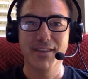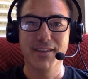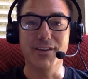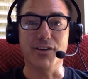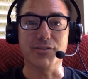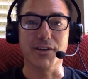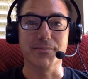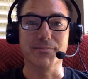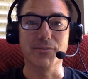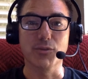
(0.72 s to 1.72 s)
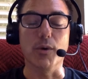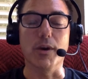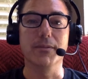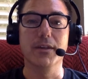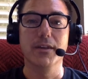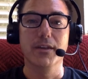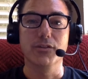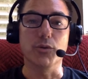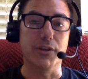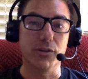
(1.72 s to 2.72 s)
Hey, got a sec? Great.
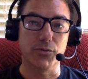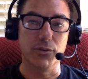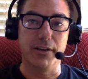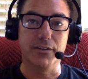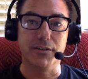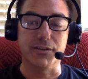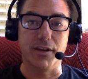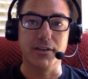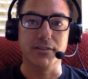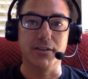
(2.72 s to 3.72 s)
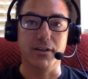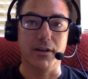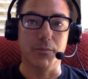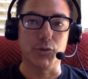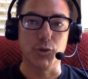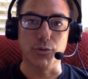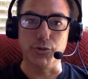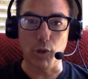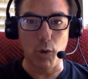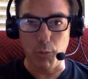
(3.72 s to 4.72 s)
So thanks for landing on the site. I'm sure
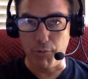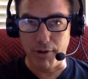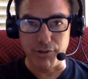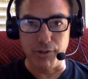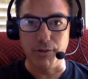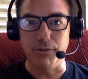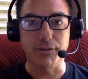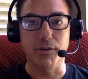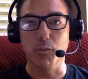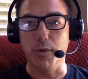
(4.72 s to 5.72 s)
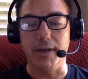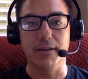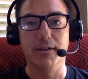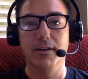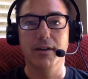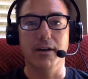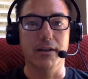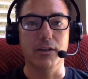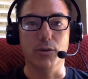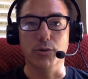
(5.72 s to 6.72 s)
Zoho brought you here in some way.
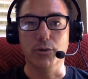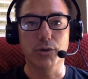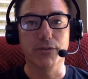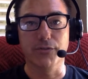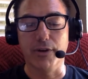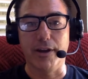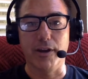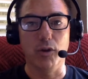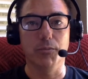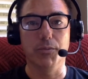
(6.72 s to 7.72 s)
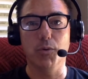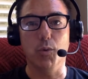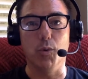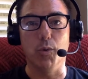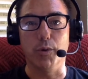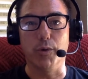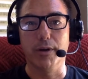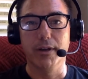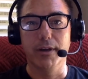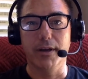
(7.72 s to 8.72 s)
Either you're looking for help or
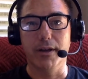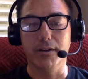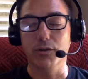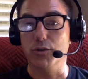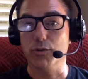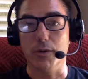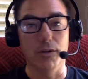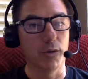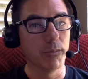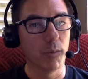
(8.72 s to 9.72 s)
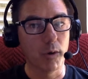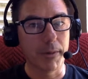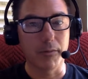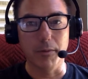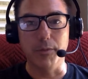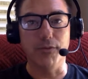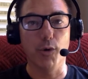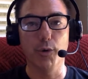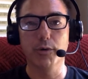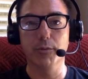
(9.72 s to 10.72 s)
you just want to learn more about it. Maybe you've
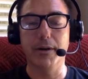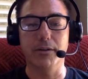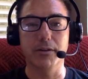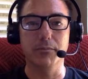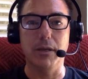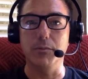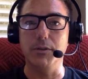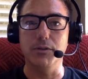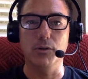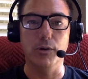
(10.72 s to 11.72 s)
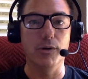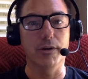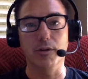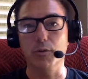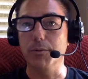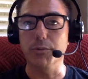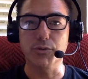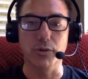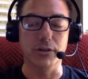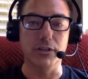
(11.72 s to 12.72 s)
heard about it. Maybe you're hearing other people
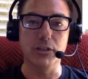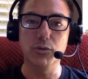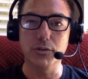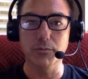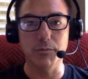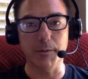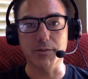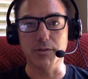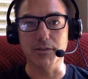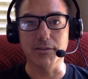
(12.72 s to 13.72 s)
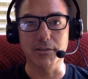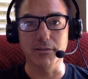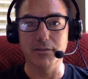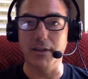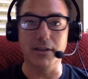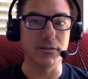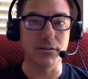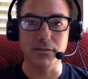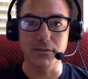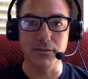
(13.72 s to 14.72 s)
starting to use it, especially in
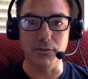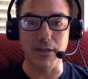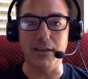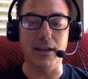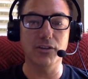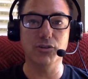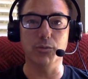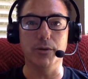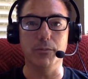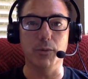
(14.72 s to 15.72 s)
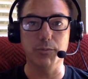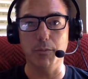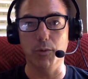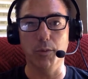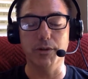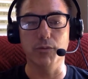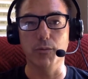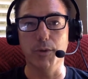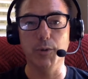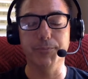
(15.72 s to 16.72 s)
today's day and age when most people are working
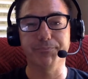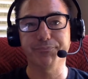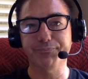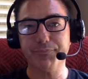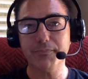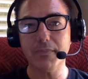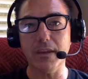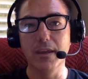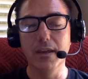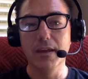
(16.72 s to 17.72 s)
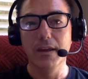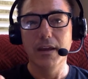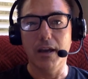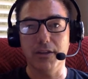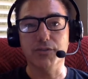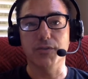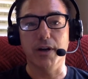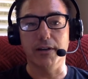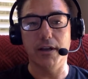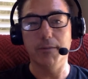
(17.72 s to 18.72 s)
remote. And that's
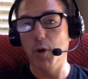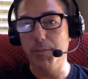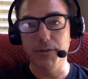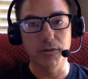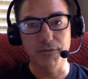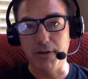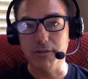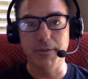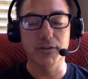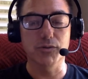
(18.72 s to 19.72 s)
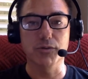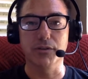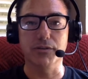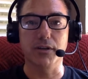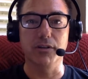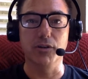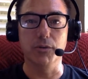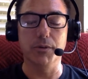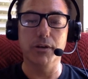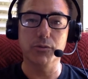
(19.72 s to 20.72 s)
fine. I'm hoping you can find some answers on the site
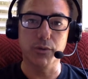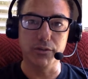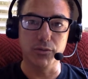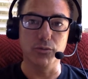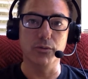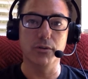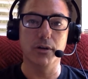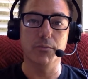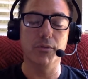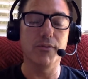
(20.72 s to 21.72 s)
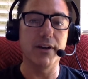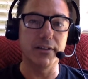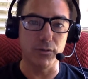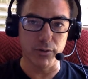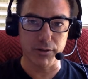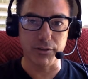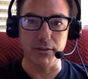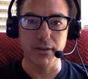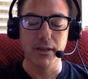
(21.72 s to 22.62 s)
here, but I just want to provide an introduction.